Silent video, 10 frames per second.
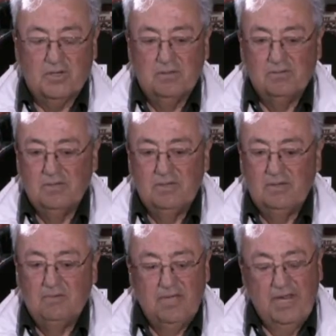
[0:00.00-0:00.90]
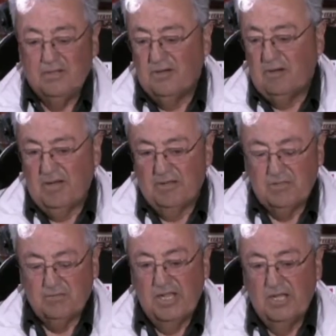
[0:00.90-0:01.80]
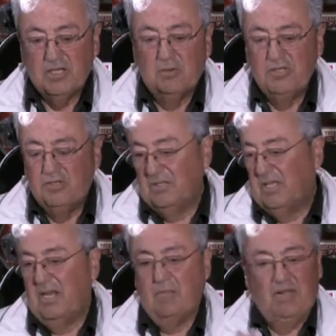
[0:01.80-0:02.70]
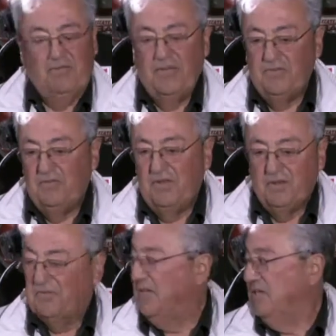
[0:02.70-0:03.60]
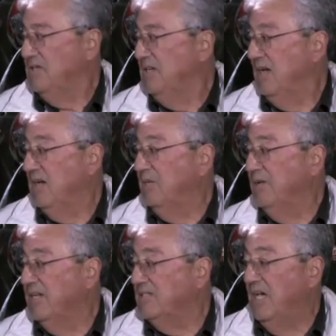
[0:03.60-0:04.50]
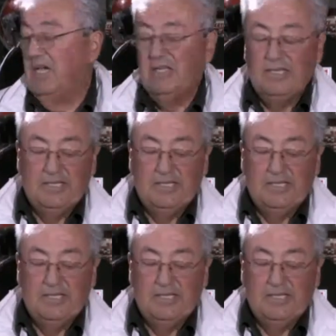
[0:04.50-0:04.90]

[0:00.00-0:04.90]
we, we had a turn around this ranch and we took down about fifty feet of fence, including his gate.